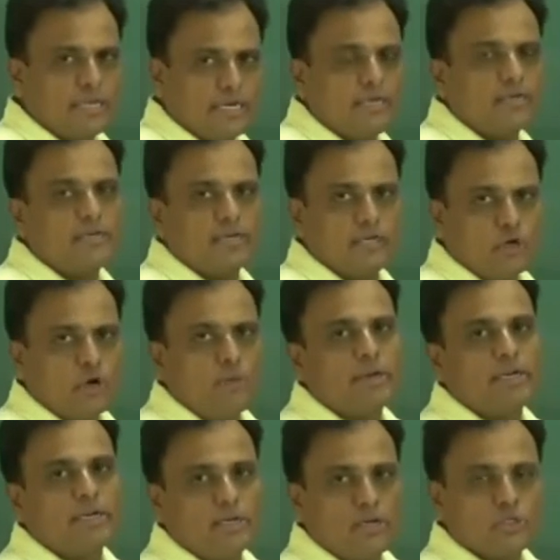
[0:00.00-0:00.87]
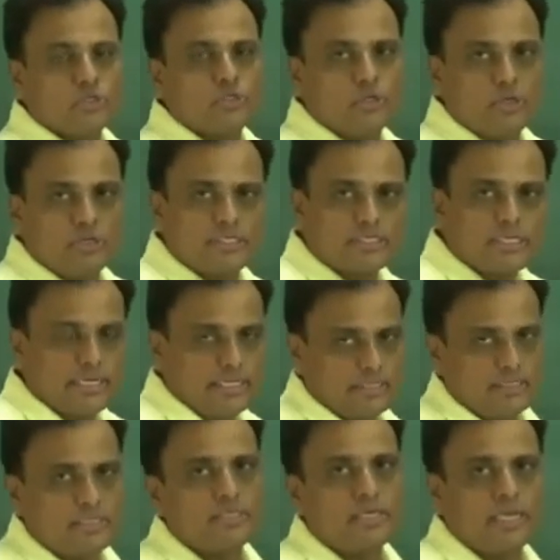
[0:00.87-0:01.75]
in trigonometry also you'll study
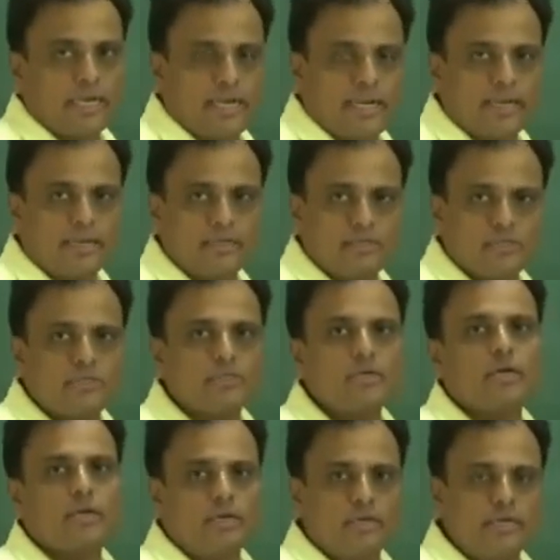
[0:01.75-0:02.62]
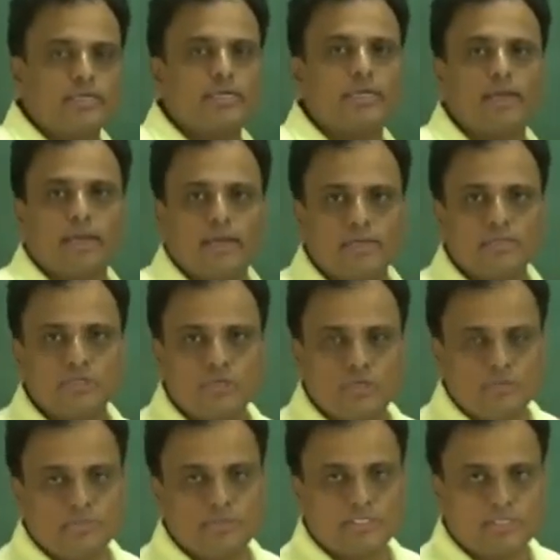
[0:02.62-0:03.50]
these allied angles or related angles,
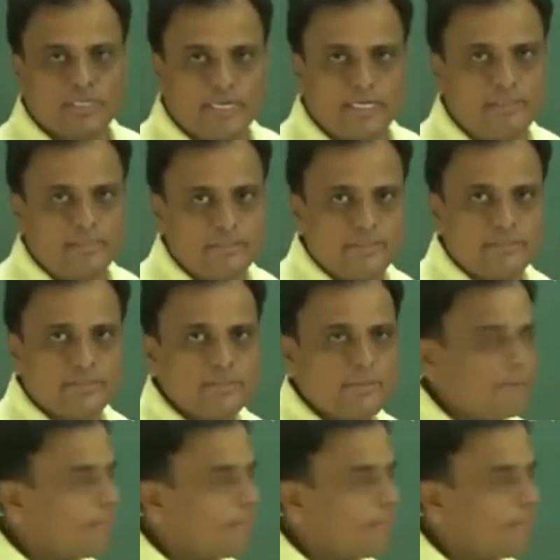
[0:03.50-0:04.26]
you'll be studying this.